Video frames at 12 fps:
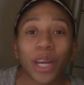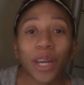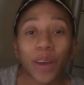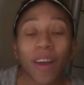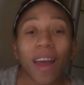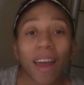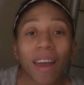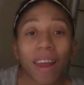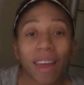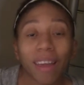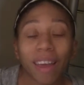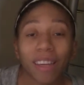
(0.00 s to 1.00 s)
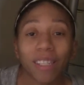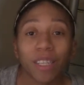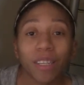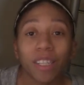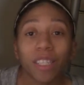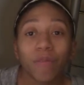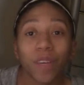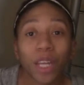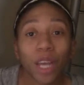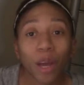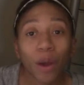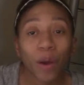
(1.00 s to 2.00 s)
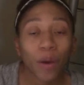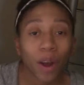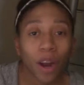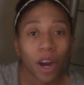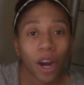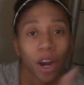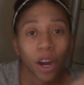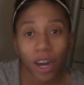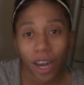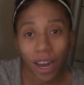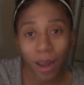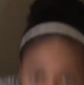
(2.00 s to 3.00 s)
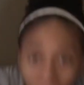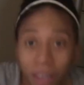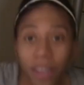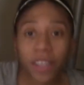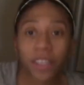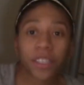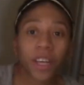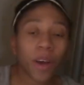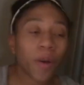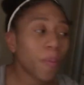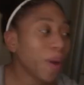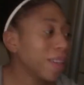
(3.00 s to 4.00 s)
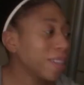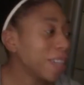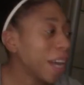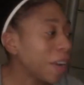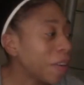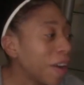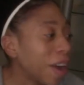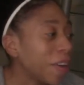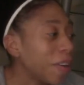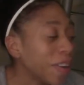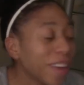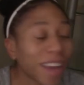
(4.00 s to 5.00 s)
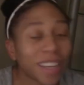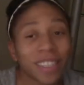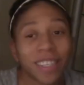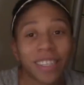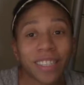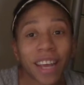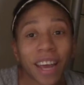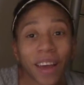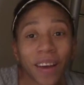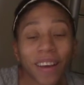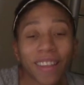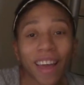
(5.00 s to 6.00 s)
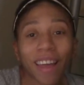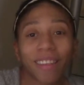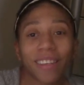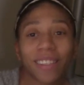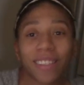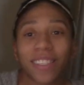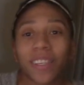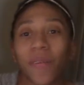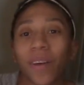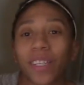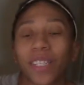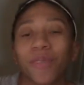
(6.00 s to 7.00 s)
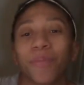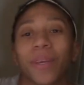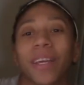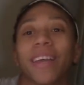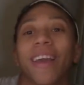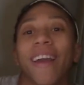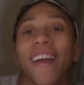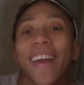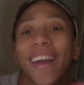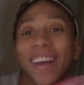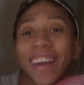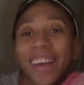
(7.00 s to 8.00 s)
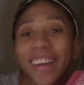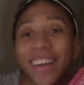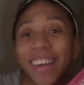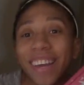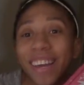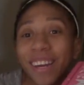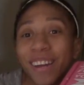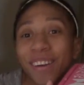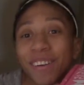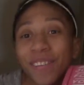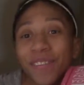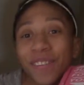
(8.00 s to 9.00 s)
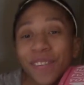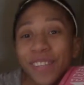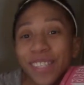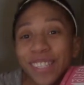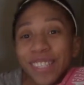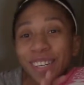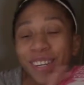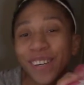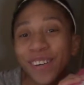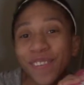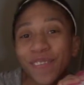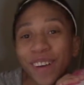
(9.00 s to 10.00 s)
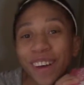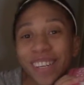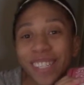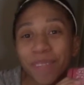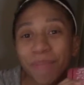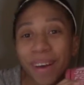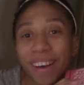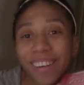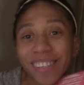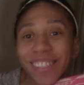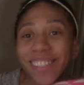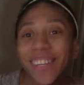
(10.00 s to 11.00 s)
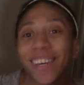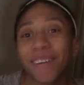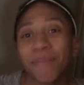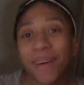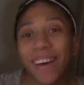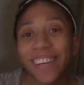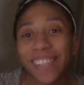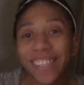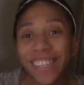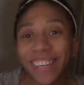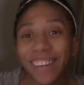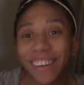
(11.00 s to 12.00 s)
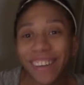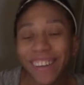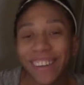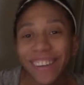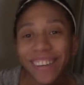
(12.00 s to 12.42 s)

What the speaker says: go ahead and get into this video right now. So by the title, I know you guys can tell that this is going to be an Influenster Voxbox unboxing.